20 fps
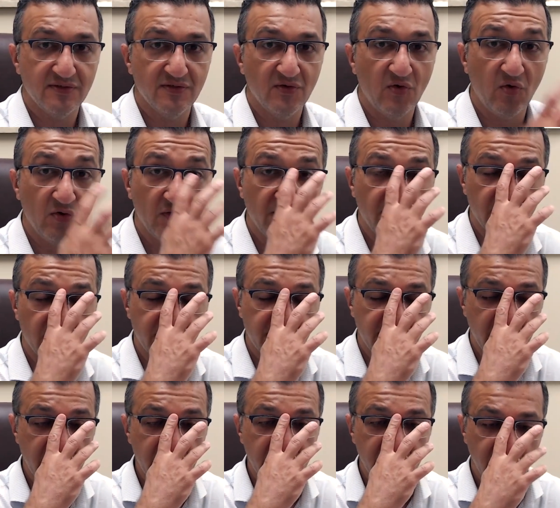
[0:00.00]
All of those
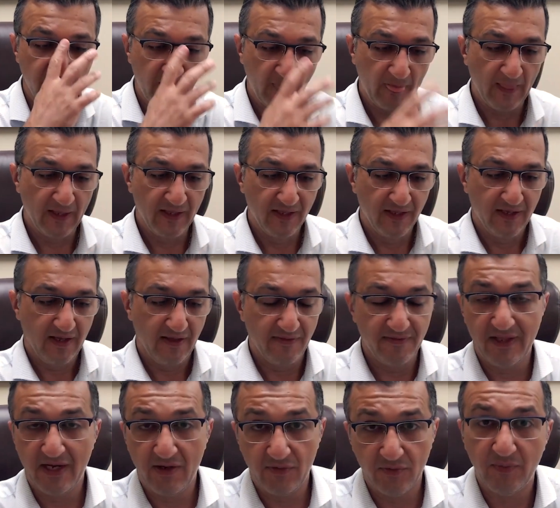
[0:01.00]
things. And
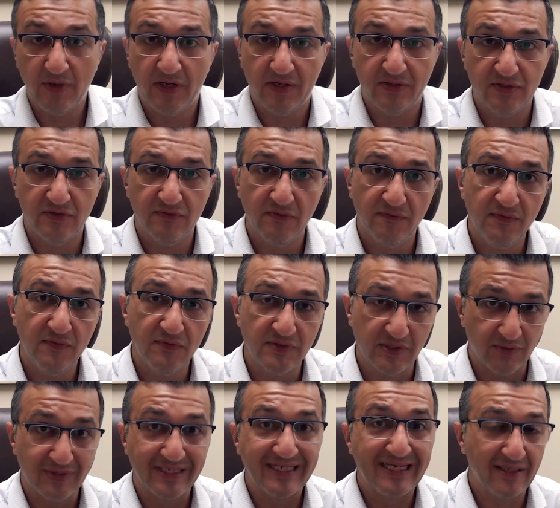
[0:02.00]
then I would monitor reviews. I
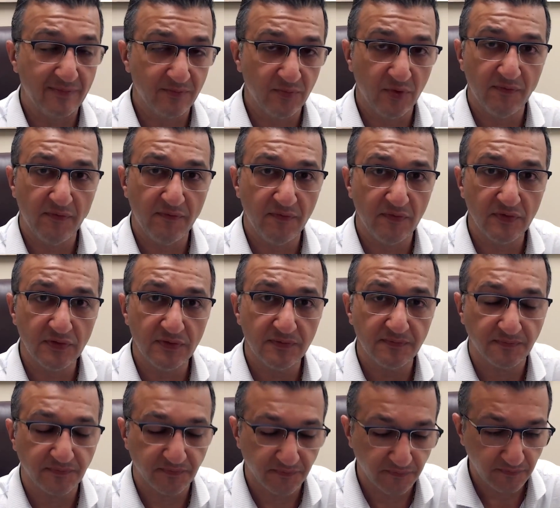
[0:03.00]
would get more reviews.
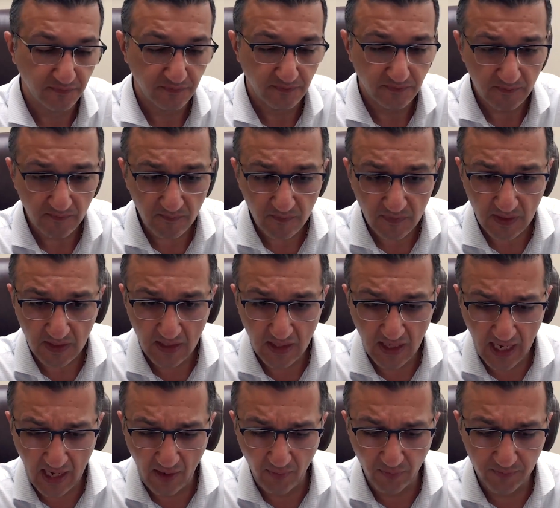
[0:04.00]

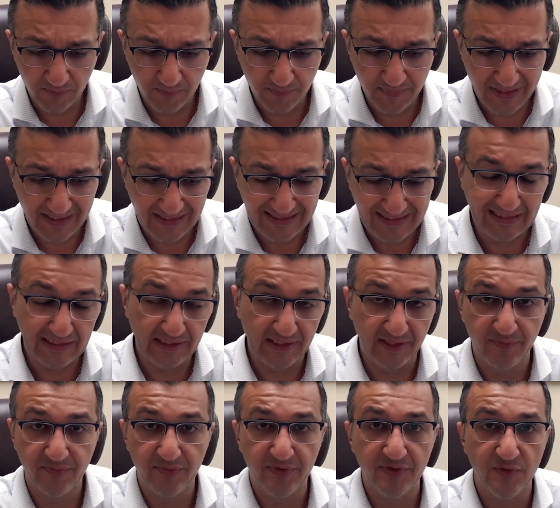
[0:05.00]
I would be
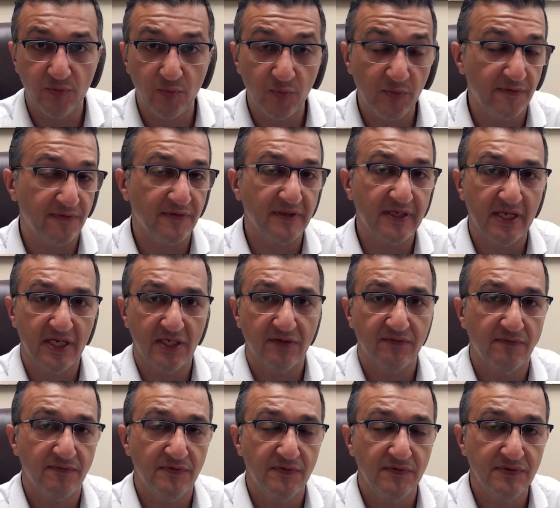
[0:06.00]
deliberate with getting
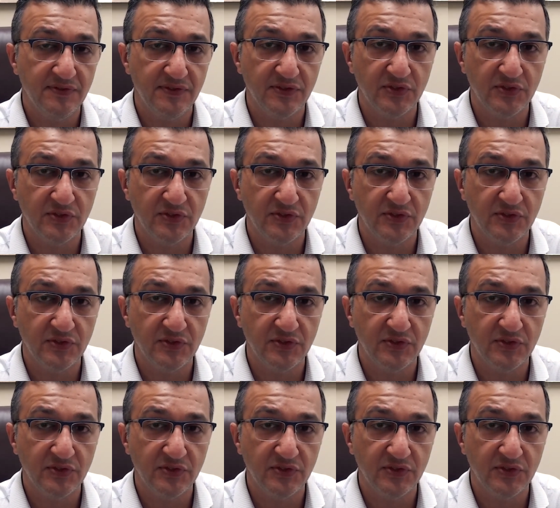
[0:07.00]
reviews.